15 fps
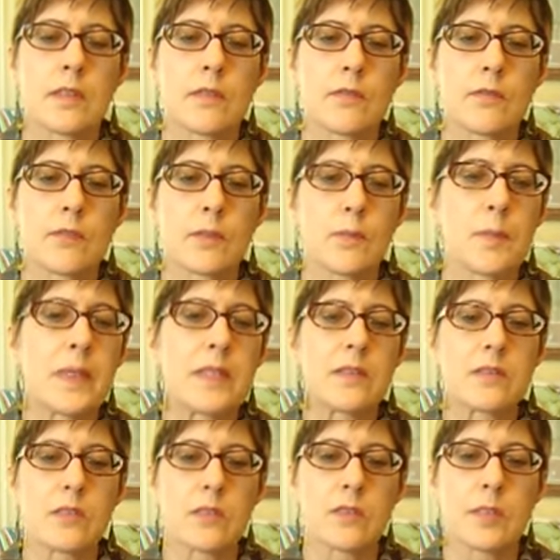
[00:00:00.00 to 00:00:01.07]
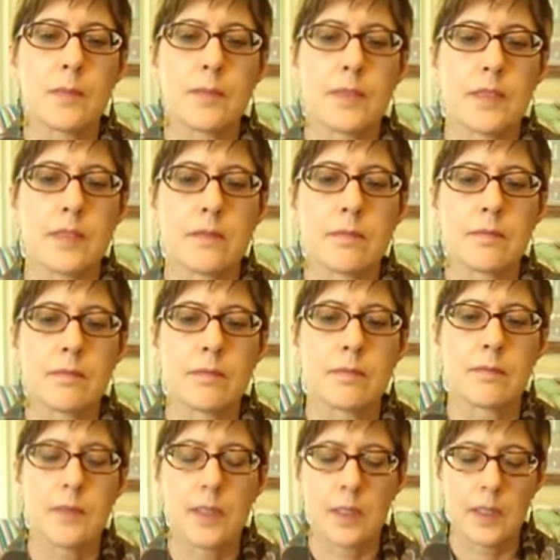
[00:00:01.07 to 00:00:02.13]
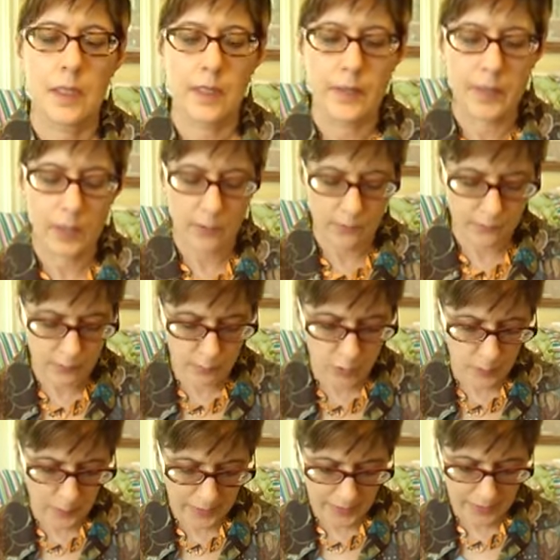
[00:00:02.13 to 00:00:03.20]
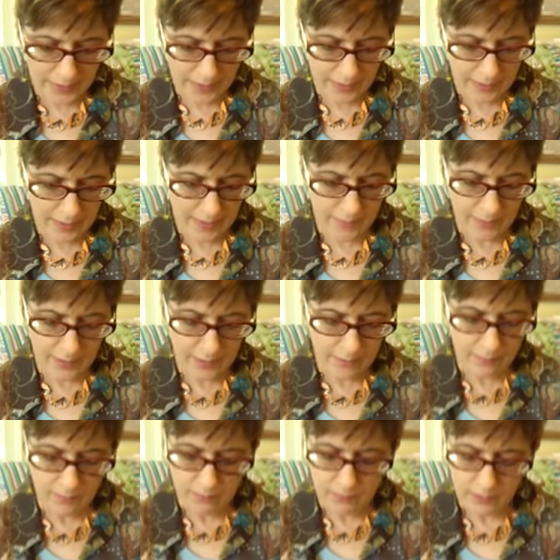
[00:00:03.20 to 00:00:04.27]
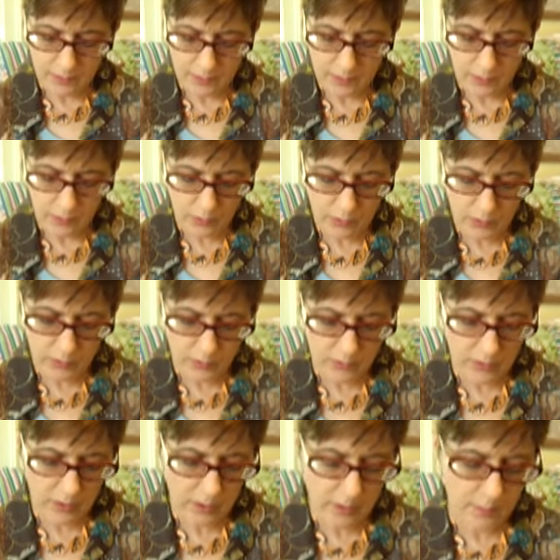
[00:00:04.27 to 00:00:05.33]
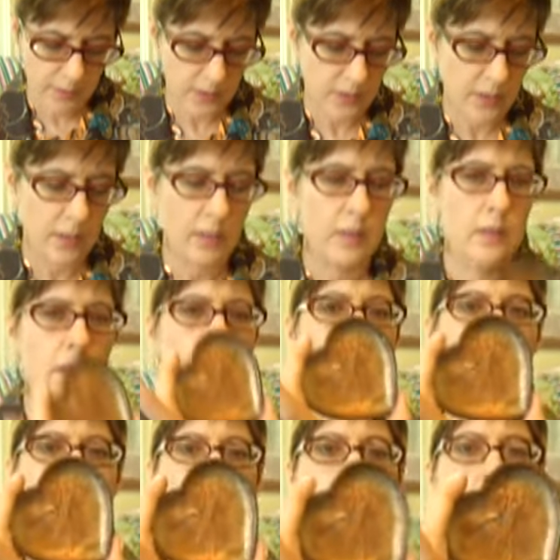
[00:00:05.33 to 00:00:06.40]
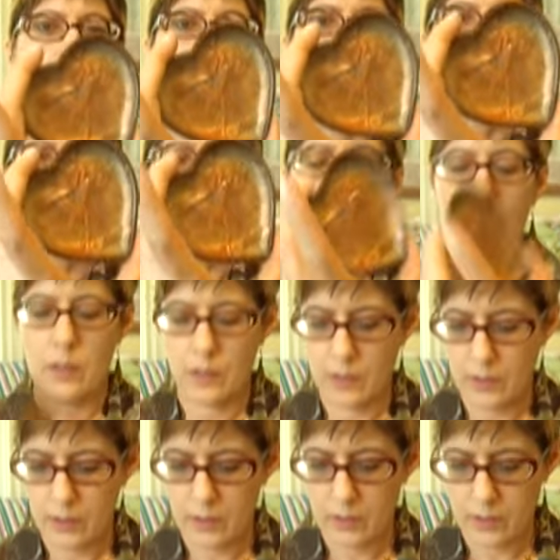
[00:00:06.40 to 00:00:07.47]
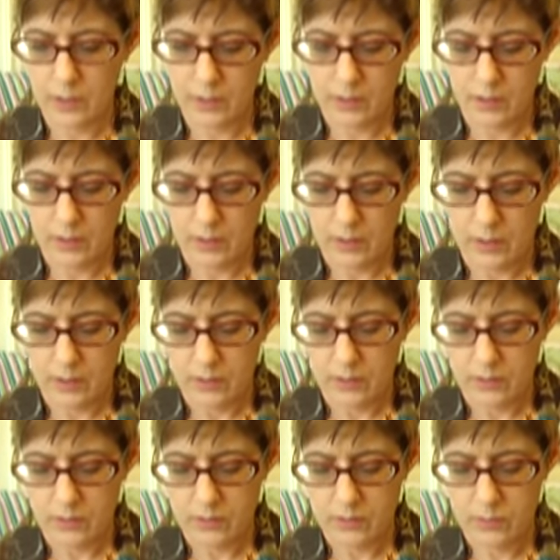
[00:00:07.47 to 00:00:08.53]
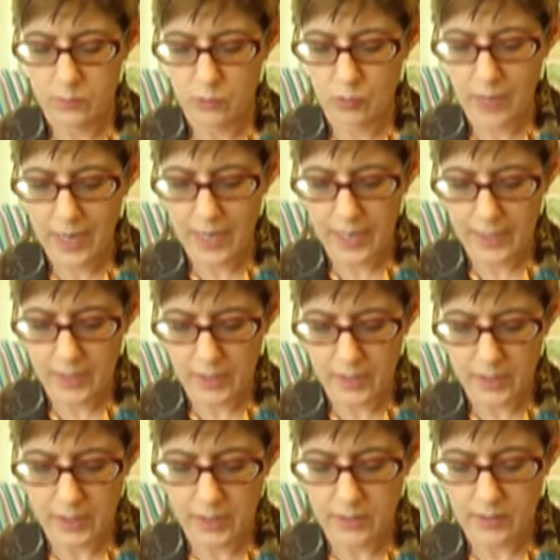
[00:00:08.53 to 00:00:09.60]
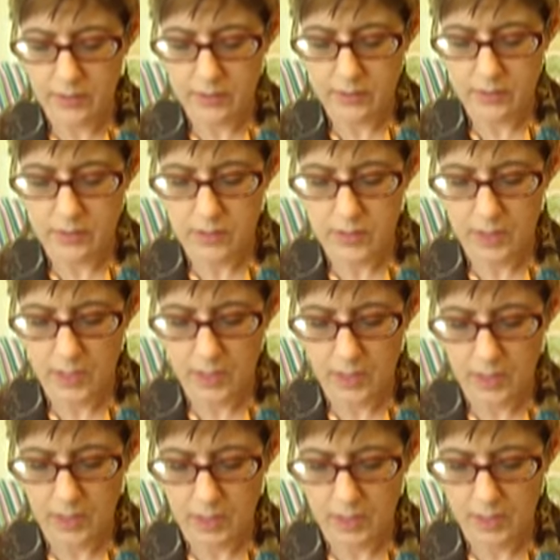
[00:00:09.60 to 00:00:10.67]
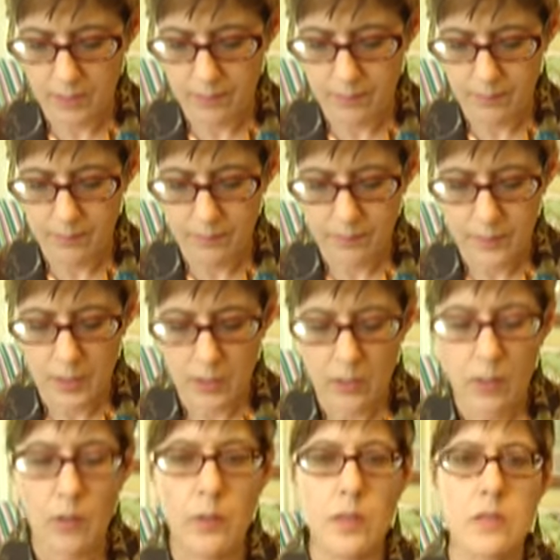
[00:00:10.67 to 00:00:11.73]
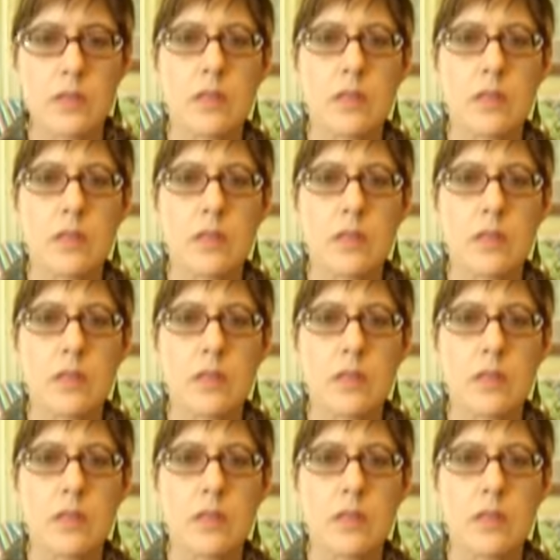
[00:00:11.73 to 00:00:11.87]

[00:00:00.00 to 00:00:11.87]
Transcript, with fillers: or mints or something. And they're from Japan. They have critters on them. there's a there's a bird, there's some dragons, and um, oh, here's a